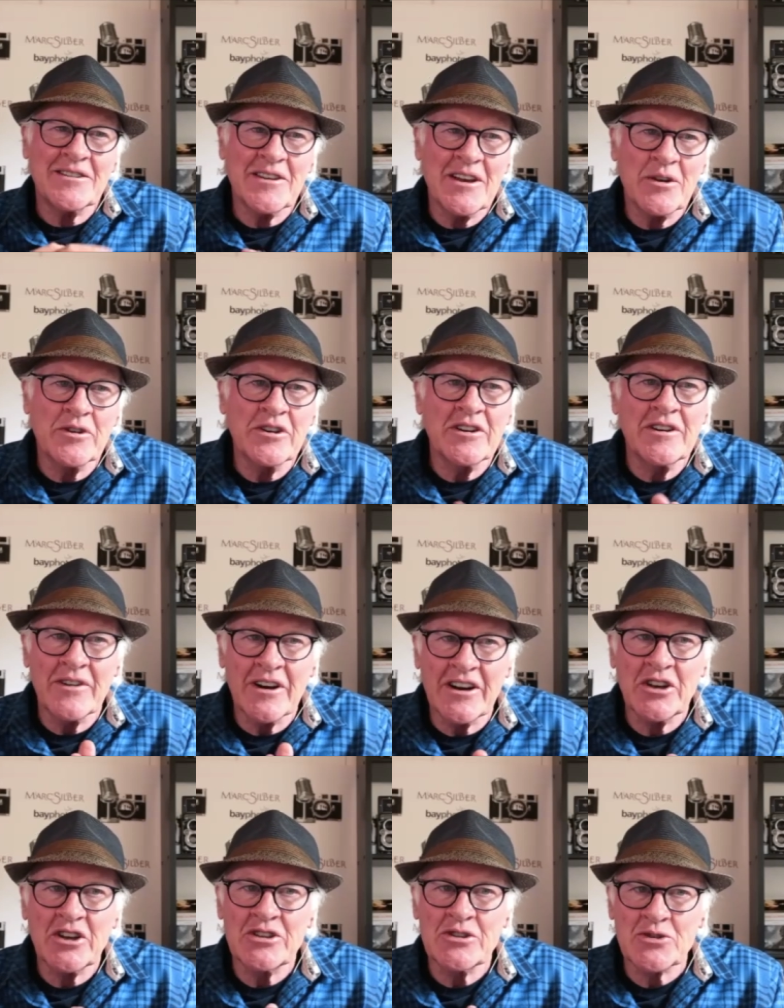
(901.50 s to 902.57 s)
the thing. We're in a
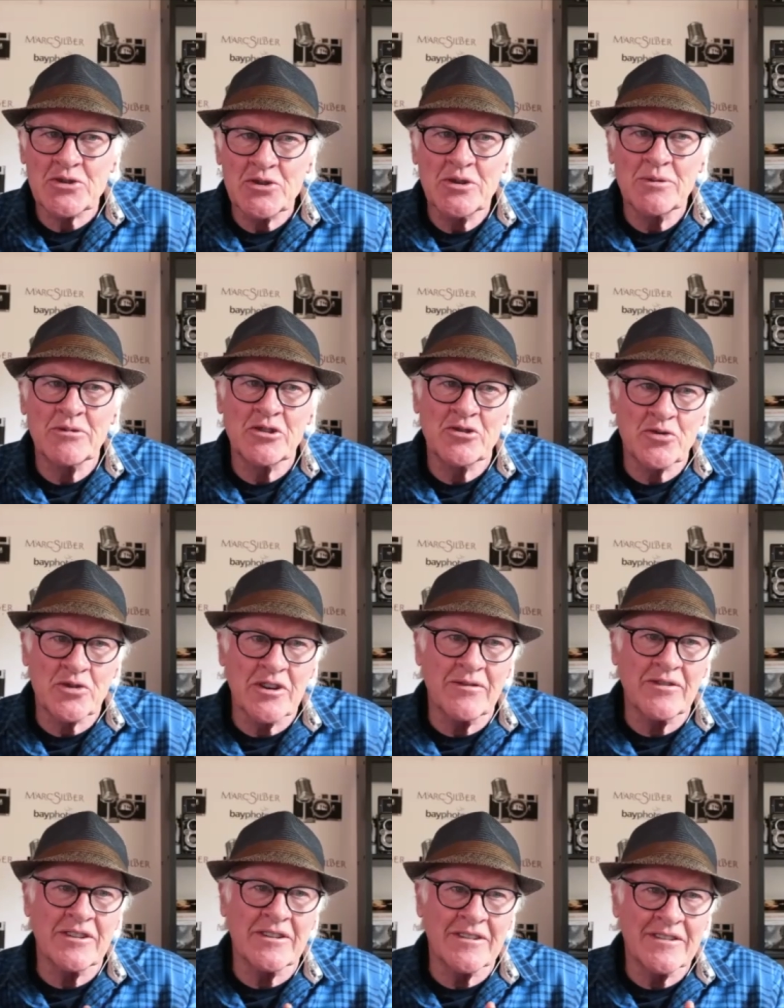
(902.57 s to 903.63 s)
very
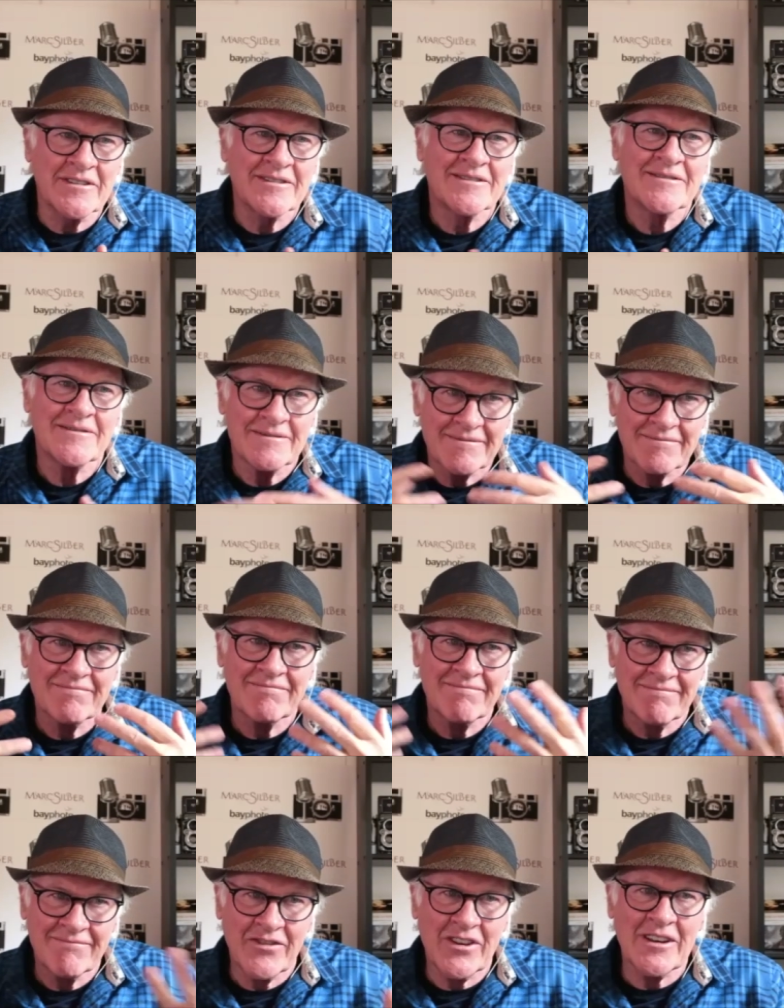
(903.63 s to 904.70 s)
consumer-driven
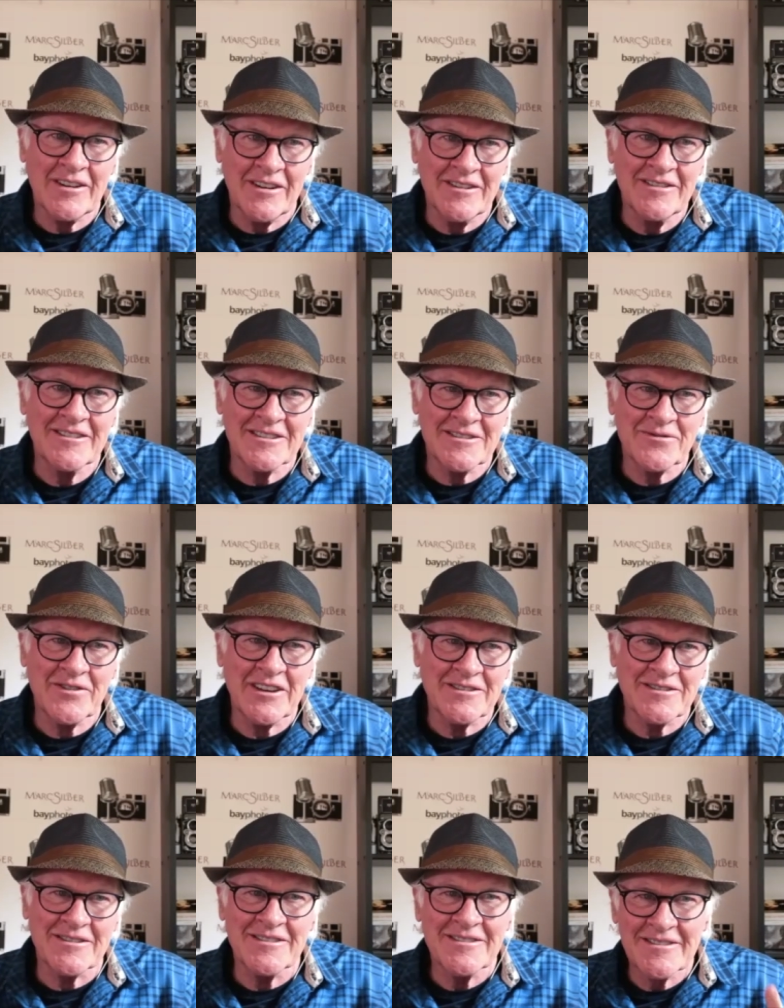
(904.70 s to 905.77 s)
field. Let's
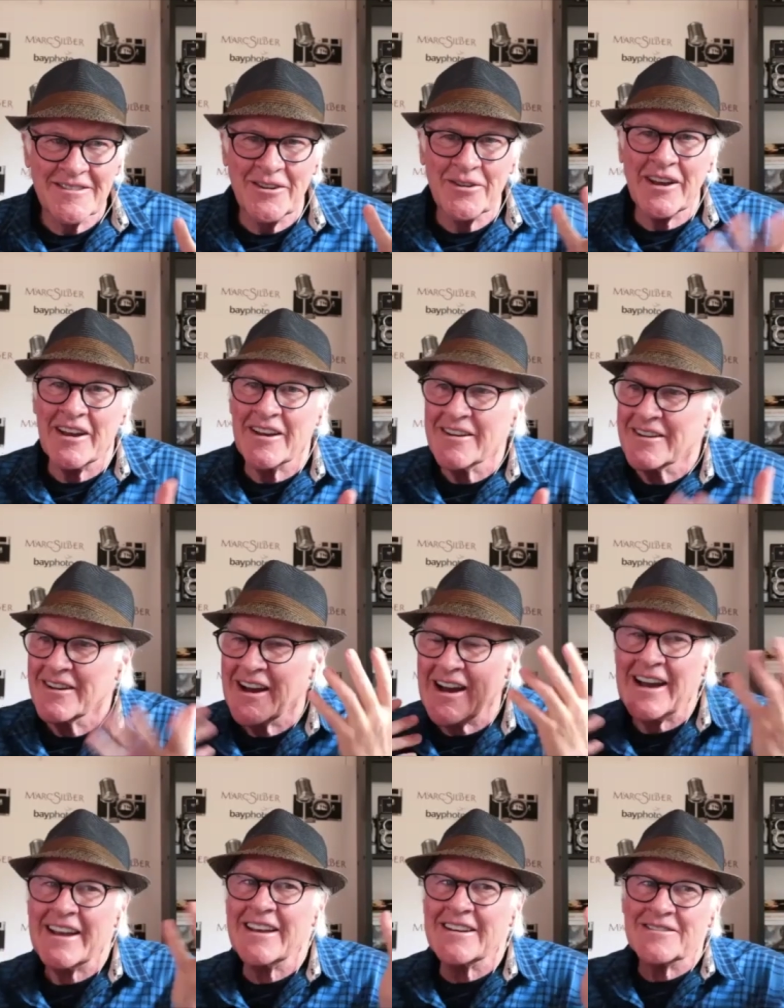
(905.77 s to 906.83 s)
face it. Yeah. Okay,
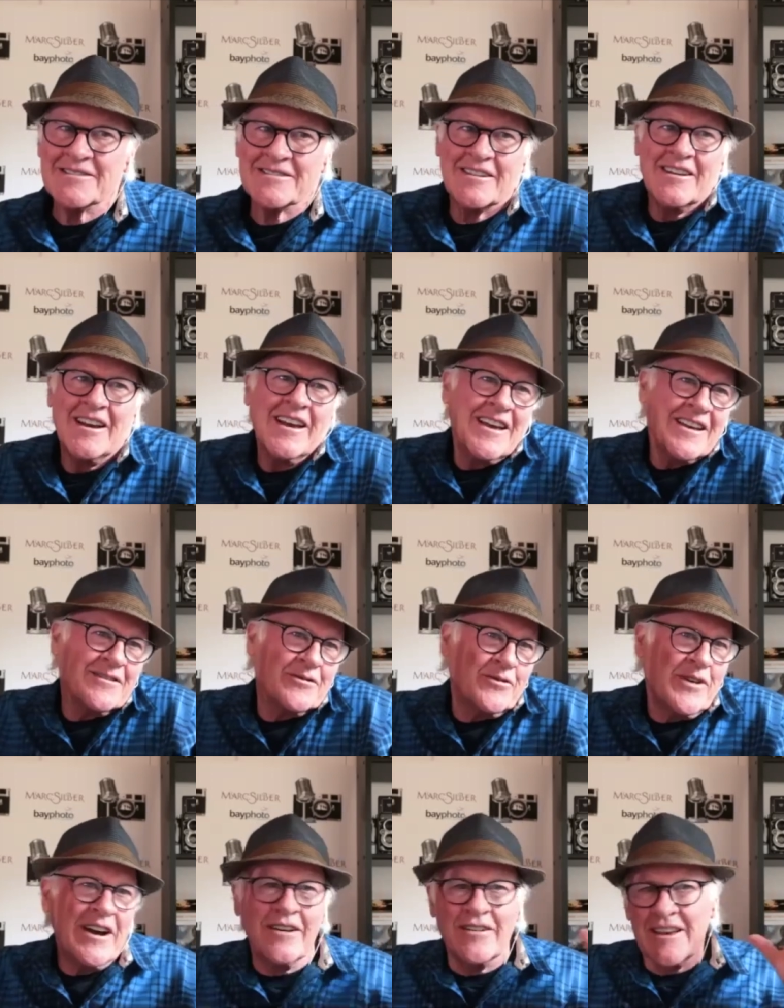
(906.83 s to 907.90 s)
I get so, hey,
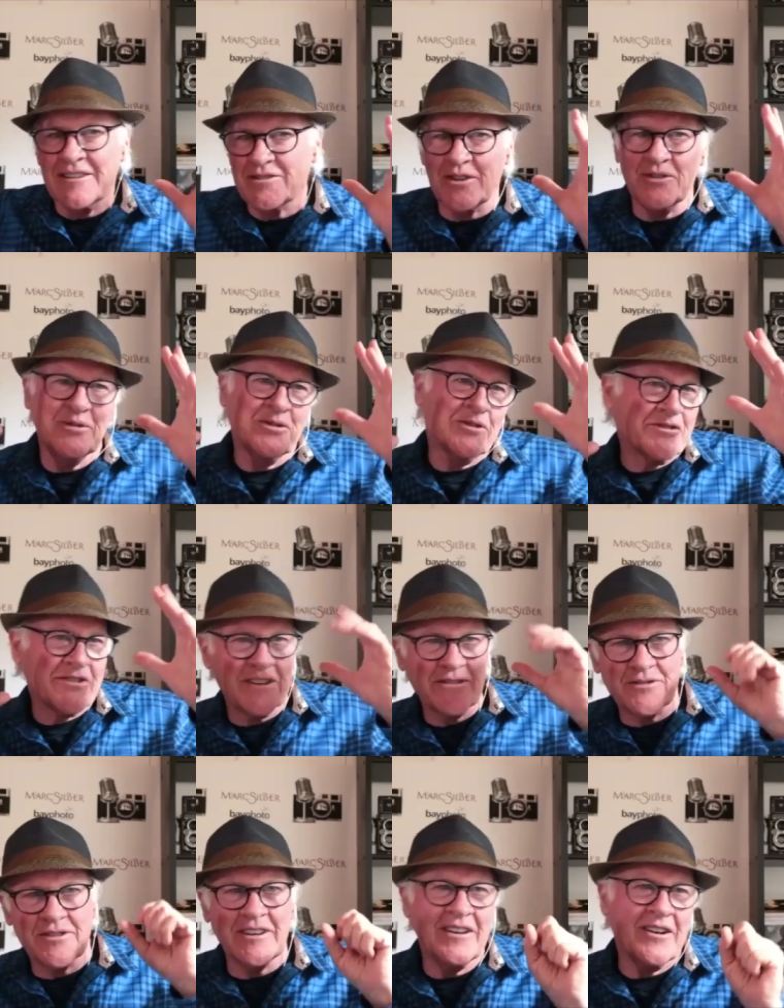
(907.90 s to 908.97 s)
wow, that's a cool
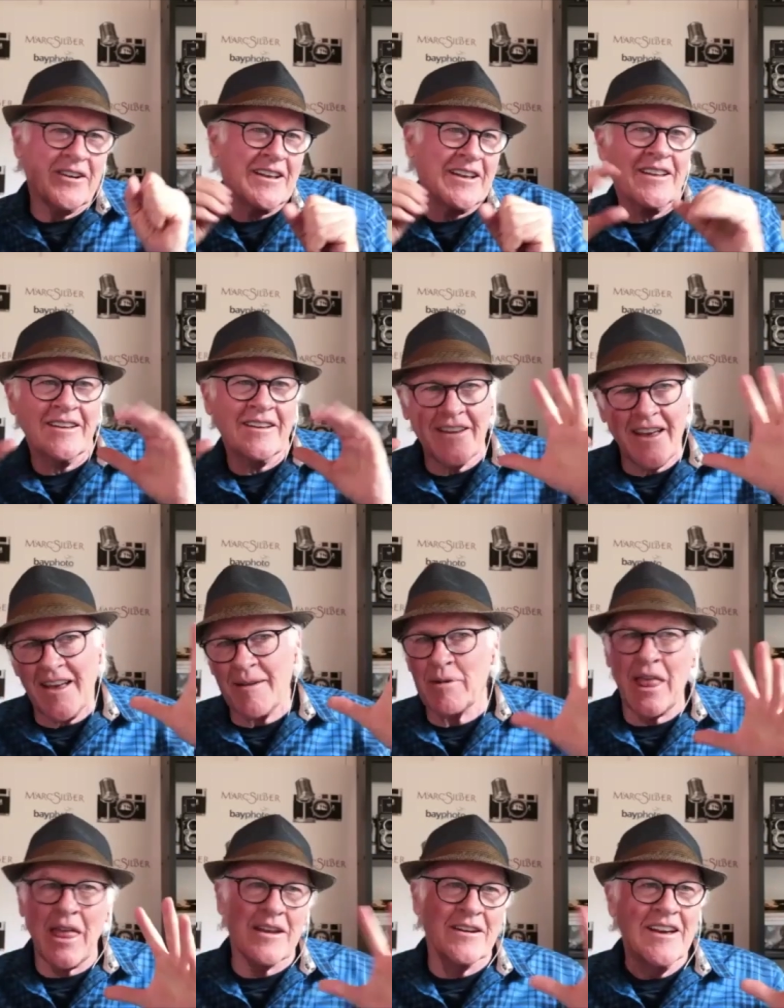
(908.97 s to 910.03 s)
sensor. You know, I like that,
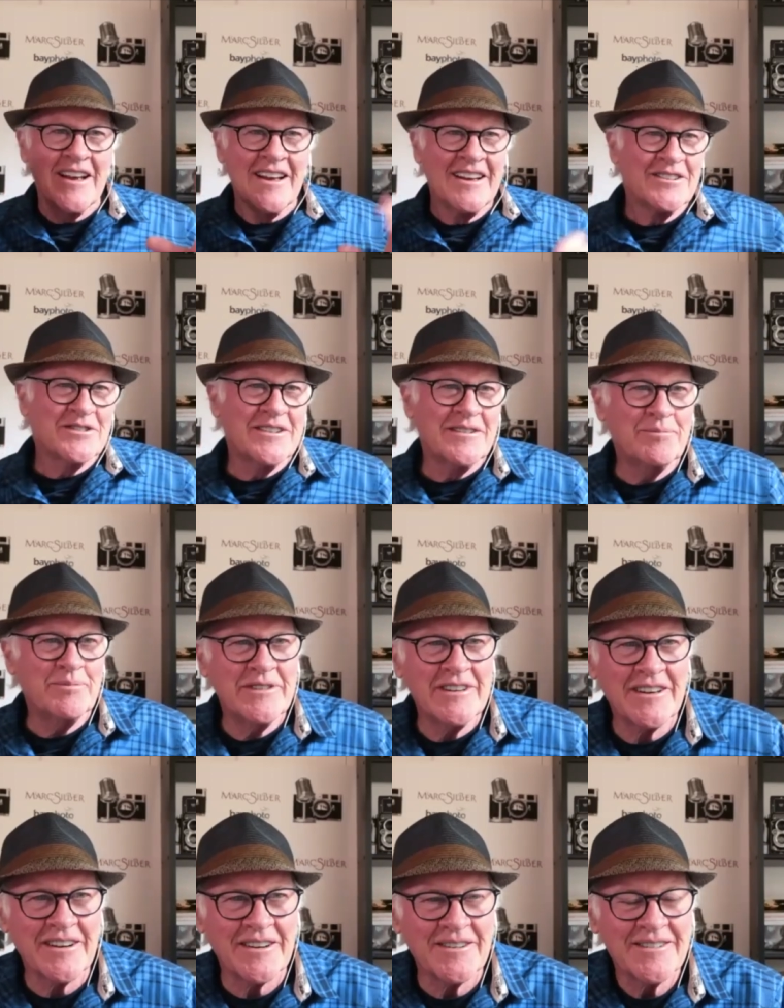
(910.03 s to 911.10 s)
but that,
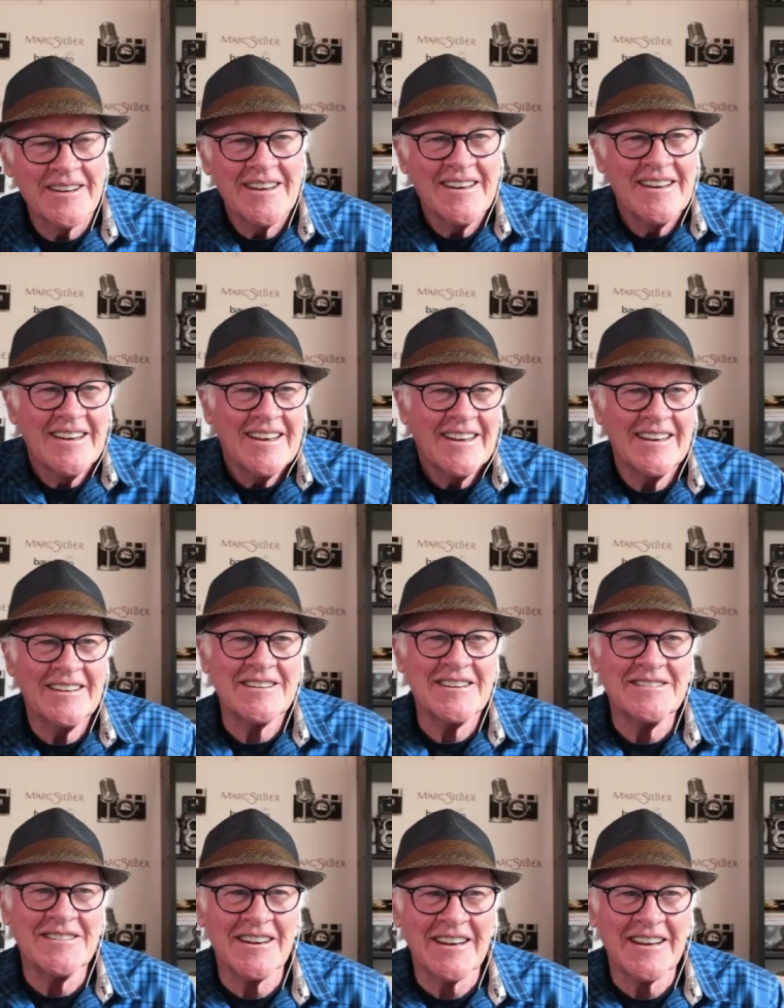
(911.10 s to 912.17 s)
you know, it's
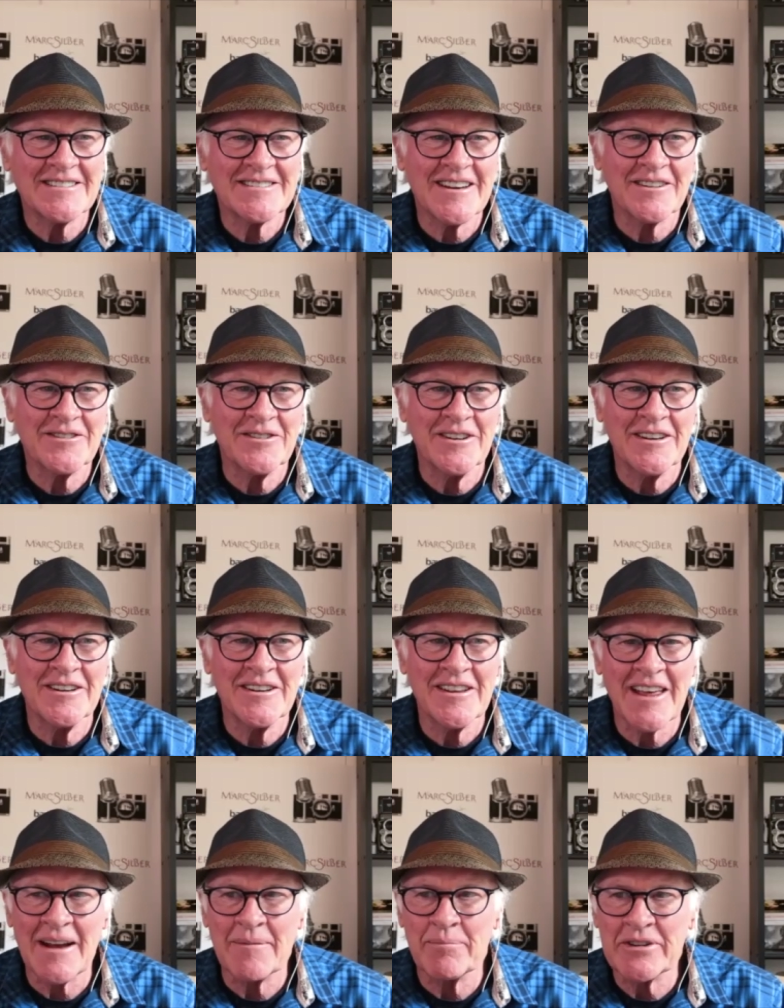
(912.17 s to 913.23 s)
easy to get suckered into
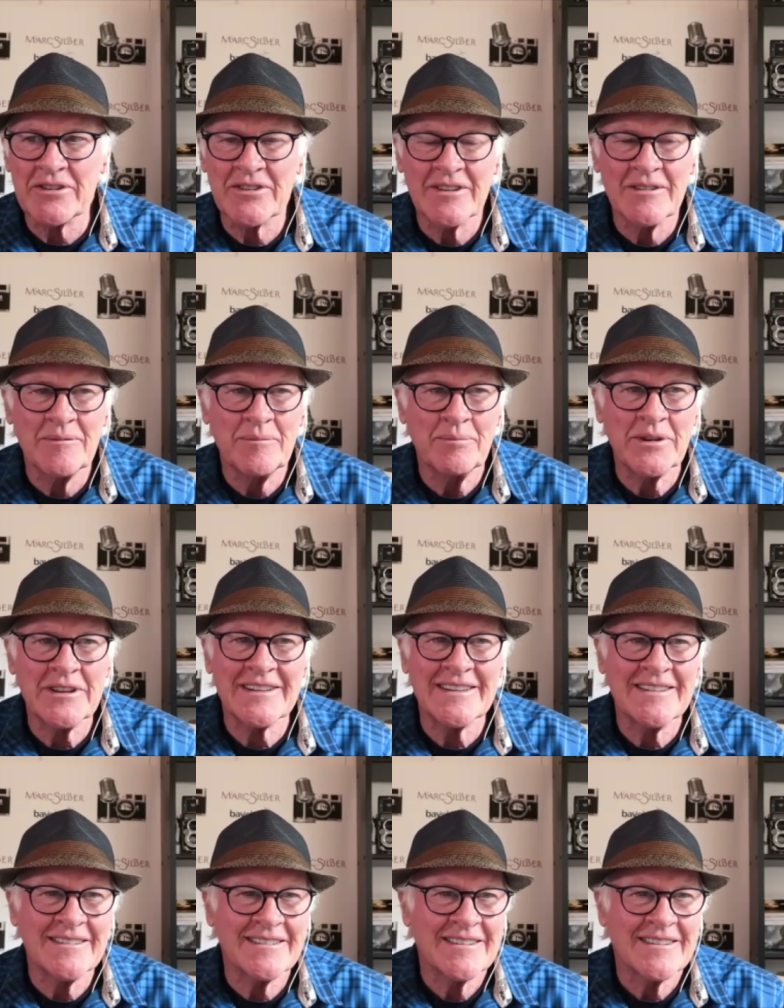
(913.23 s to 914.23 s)
that. But but